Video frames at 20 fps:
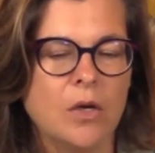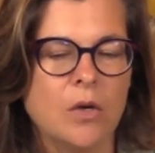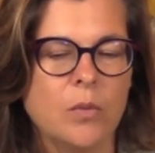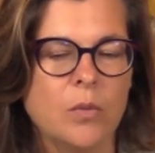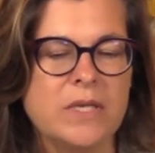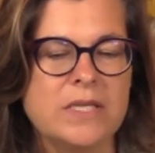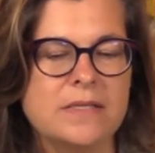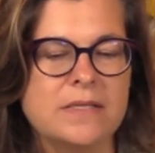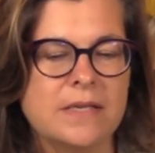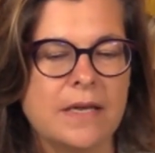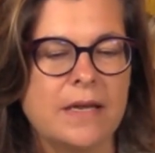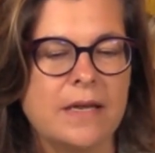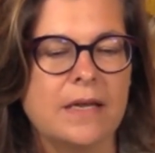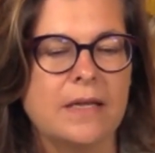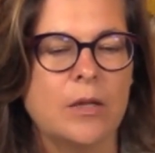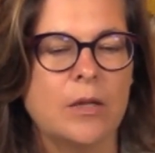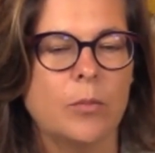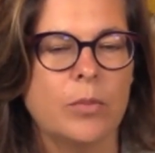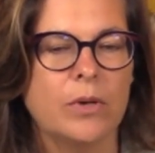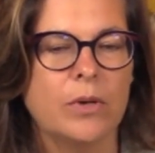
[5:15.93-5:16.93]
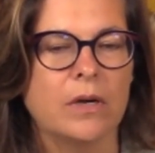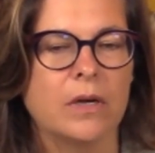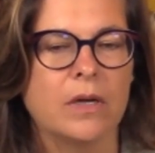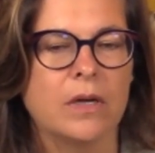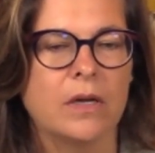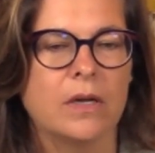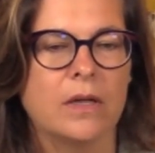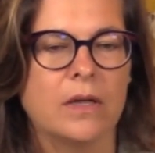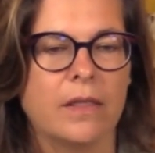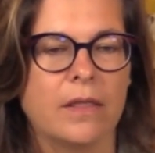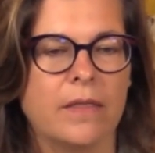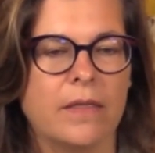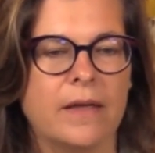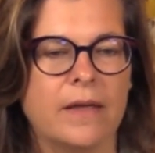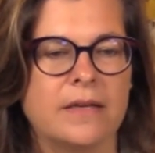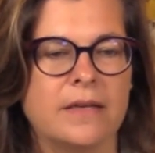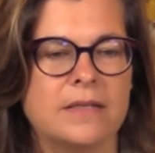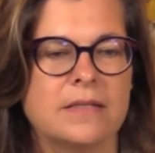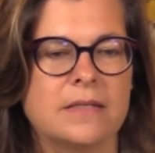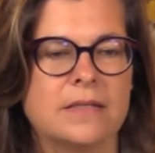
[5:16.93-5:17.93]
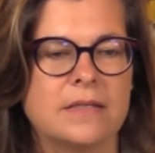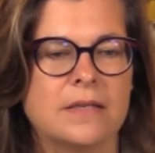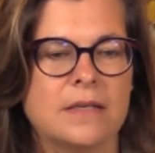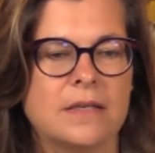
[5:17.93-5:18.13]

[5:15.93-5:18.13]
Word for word: say in the book that